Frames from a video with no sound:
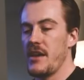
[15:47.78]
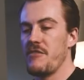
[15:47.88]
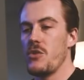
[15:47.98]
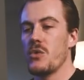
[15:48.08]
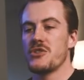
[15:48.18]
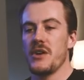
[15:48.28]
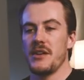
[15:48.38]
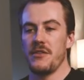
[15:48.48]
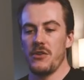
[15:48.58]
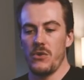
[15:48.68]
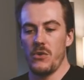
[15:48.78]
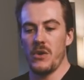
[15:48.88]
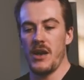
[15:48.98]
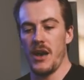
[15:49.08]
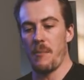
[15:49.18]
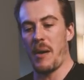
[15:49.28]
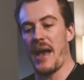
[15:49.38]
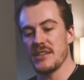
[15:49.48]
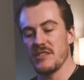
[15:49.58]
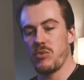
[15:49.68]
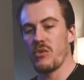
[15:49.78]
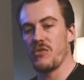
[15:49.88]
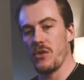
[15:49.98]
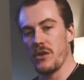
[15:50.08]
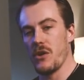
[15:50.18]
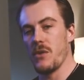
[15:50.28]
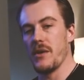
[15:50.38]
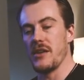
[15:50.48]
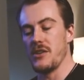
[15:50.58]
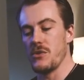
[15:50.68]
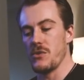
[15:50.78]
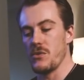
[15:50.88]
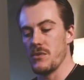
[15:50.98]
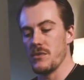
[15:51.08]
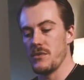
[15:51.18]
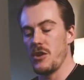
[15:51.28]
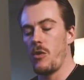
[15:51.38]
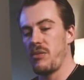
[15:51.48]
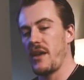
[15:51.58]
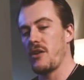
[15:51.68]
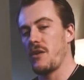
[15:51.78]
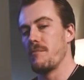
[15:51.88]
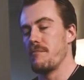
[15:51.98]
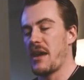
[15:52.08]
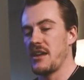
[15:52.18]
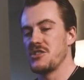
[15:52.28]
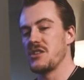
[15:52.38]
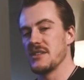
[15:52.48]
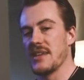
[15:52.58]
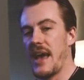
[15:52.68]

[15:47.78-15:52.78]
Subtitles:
if you are trying to do a passive portfolio and you don't plan on managing this